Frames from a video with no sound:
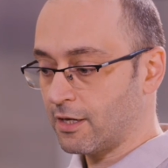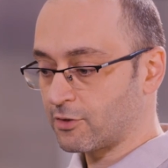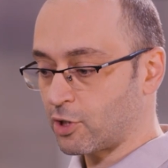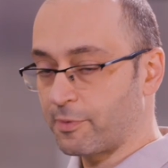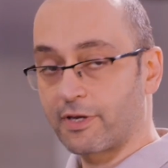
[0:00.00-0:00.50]

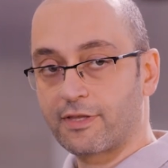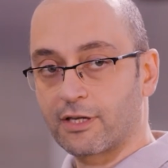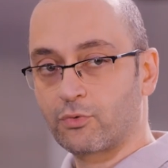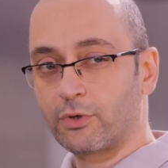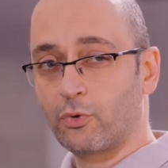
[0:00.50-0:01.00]
topic
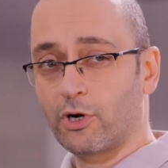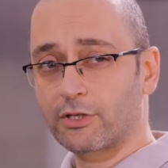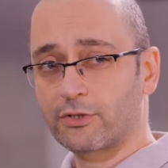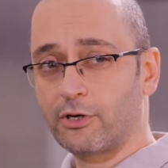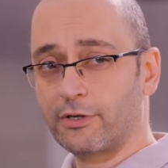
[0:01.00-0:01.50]
that we
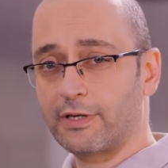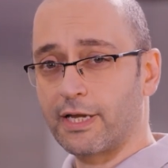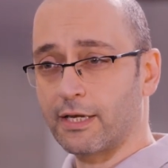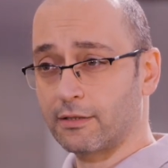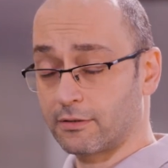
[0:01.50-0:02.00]
worked on,
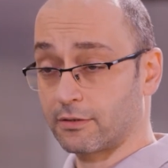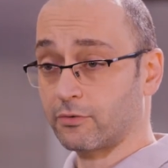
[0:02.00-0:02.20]
and